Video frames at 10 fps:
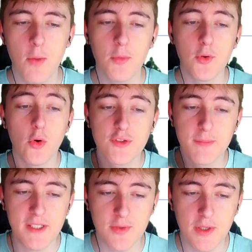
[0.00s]
We'd also
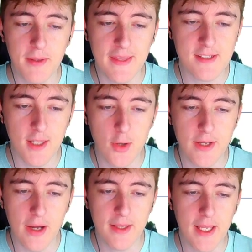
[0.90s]
be sweeping this low
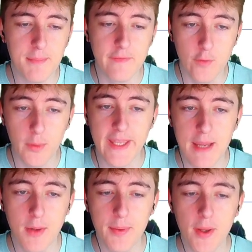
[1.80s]
down here before we
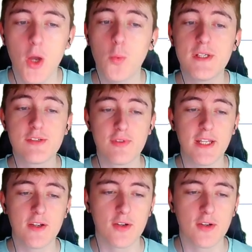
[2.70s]
came up, which is really good.